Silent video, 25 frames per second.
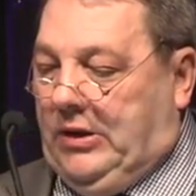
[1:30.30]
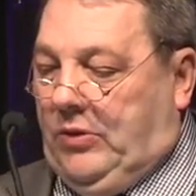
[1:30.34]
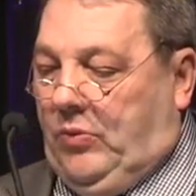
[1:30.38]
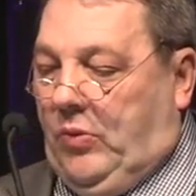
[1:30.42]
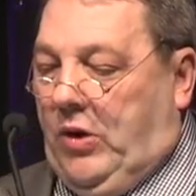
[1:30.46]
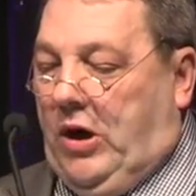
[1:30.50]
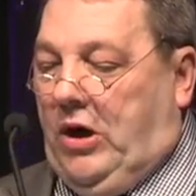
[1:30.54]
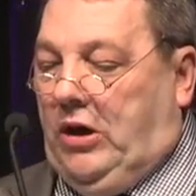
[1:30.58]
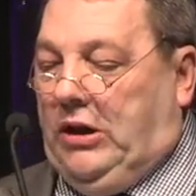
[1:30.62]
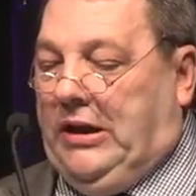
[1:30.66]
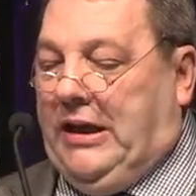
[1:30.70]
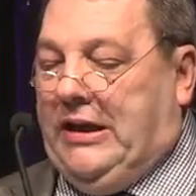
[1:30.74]

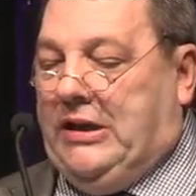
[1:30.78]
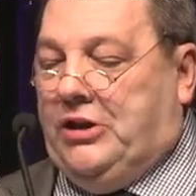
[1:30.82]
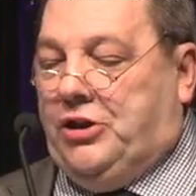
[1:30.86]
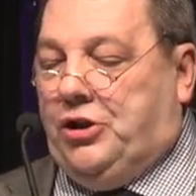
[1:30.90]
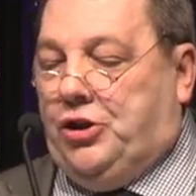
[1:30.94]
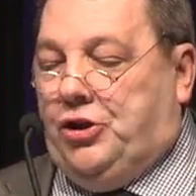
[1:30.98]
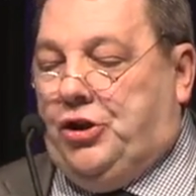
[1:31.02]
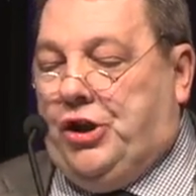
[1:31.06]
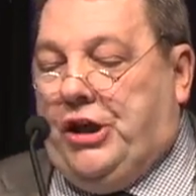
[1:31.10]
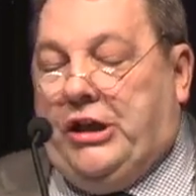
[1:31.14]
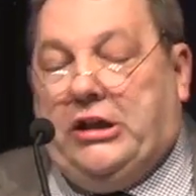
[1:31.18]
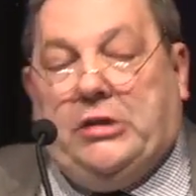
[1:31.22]
Well, ladies
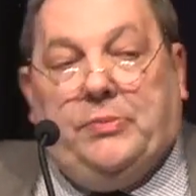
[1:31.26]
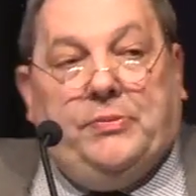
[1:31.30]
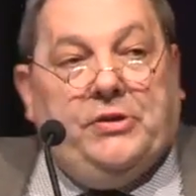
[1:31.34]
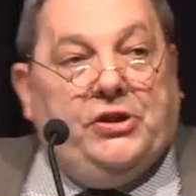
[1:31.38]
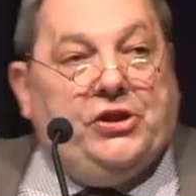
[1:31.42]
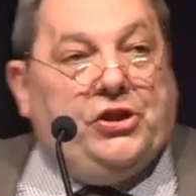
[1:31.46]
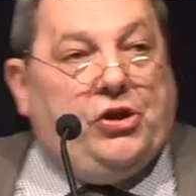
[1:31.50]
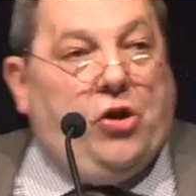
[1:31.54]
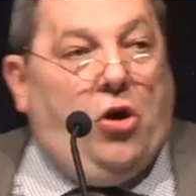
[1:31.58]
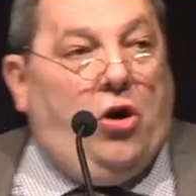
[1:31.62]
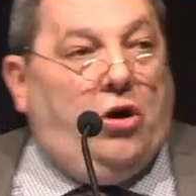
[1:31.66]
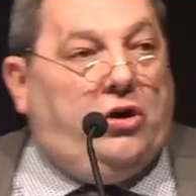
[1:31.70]
and gentlemen,
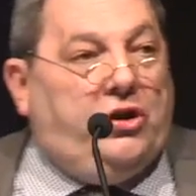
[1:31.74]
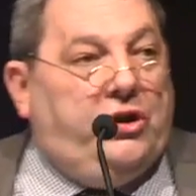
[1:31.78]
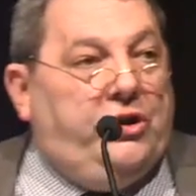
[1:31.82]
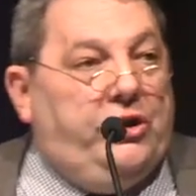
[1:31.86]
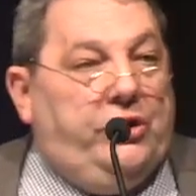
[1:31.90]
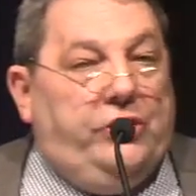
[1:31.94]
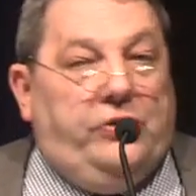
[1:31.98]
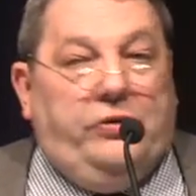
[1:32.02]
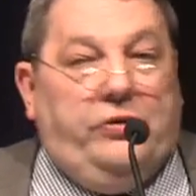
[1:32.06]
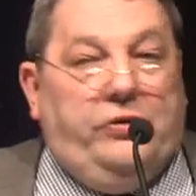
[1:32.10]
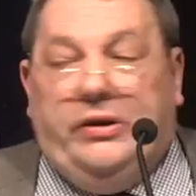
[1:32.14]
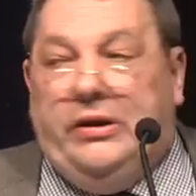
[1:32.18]

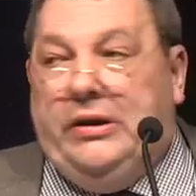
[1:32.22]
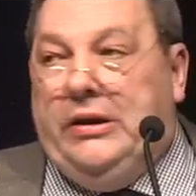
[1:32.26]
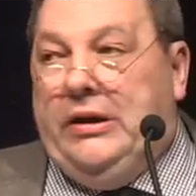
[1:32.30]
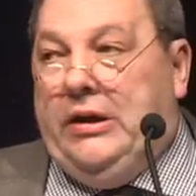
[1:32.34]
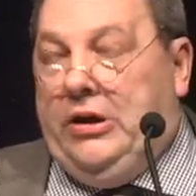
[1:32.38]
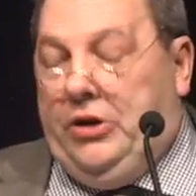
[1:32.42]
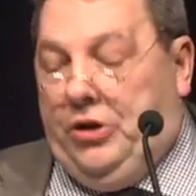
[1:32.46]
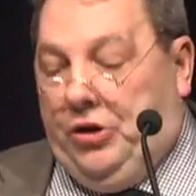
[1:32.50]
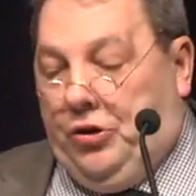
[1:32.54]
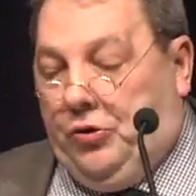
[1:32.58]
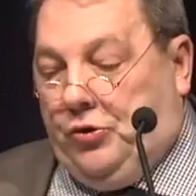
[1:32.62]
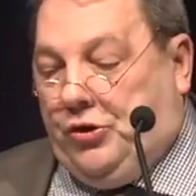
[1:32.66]
Scotland
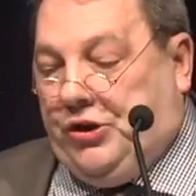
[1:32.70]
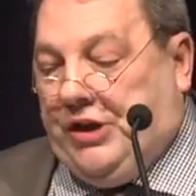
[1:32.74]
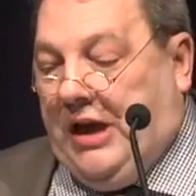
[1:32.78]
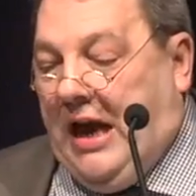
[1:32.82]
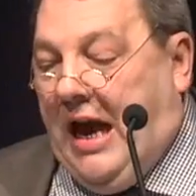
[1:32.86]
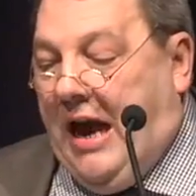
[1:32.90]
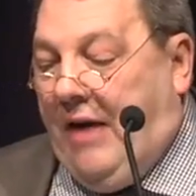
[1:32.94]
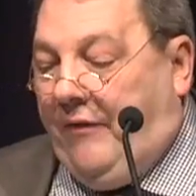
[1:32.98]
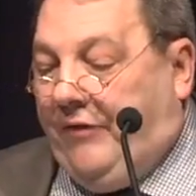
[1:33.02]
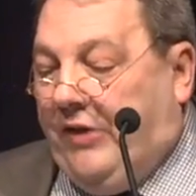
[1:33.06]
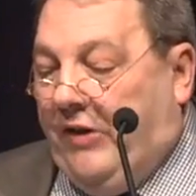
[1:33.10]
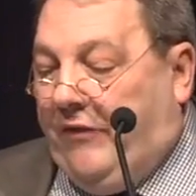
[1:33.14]
used to
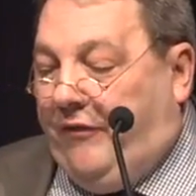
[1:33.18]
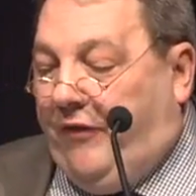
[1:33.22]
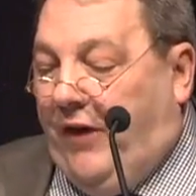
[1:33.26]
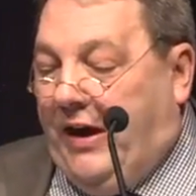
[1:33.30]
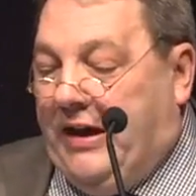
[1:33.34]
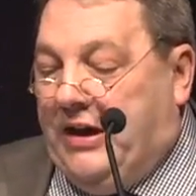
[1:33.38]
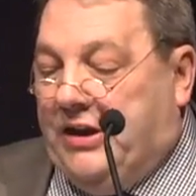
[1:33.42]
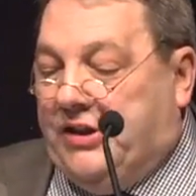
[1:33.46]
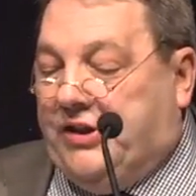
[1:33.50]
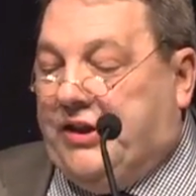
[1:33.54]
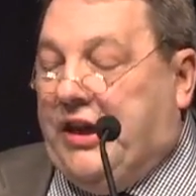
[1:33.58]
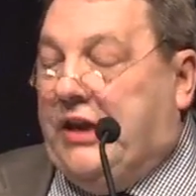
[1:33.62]
have the
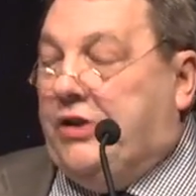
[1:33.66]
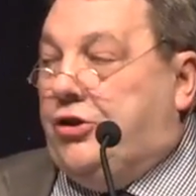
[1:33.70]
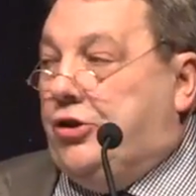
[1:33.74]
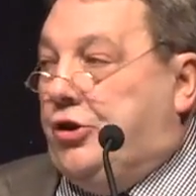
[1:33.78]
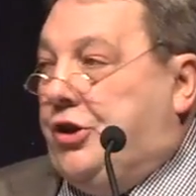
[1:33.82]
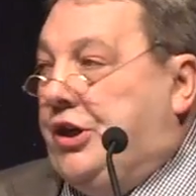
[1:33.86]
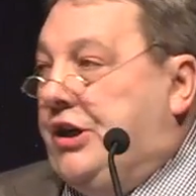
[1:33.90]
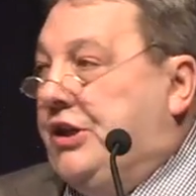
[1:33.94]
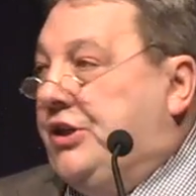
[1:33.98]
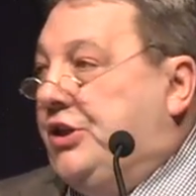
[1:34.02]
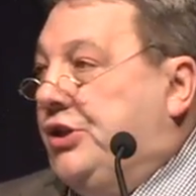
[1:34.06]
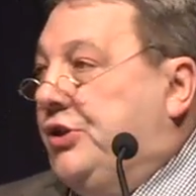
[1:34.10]
finest
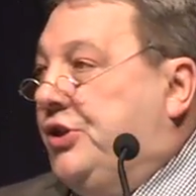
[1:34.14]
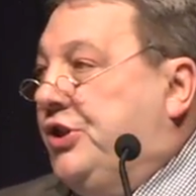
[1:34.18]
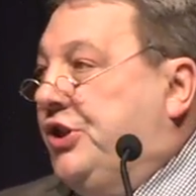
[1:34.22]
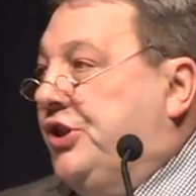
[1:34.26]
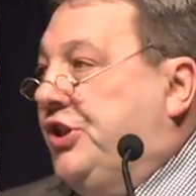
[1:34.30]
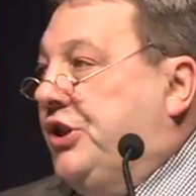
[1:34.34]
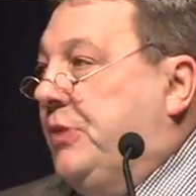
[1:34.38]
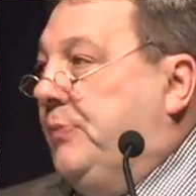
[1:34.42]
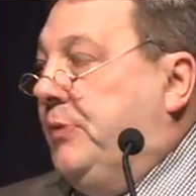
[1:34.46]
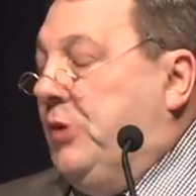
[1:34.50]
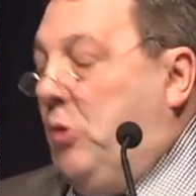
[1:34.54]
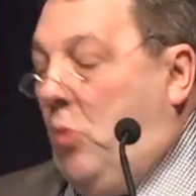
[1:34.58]
education
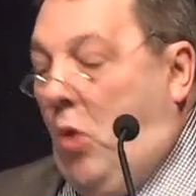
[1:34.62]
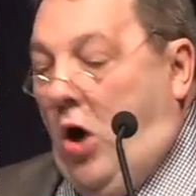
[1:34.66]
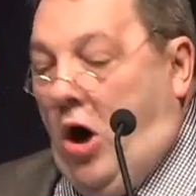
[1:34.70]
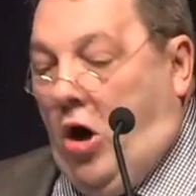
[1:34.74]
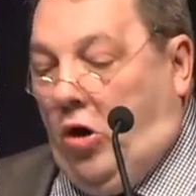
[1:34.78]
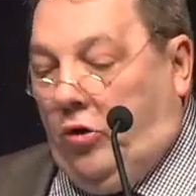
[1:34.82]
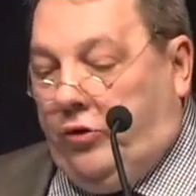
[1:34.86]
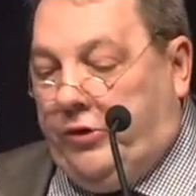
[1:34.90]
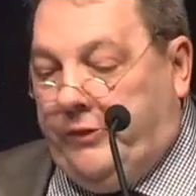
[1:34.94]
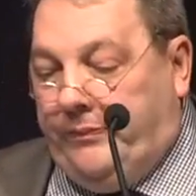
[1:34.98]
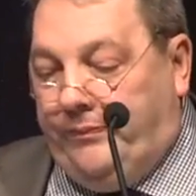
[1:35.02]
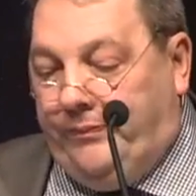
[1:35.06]
system in the
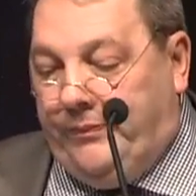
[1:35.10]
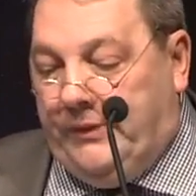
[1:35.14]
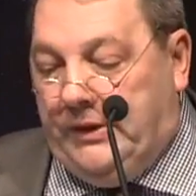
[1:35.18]
world.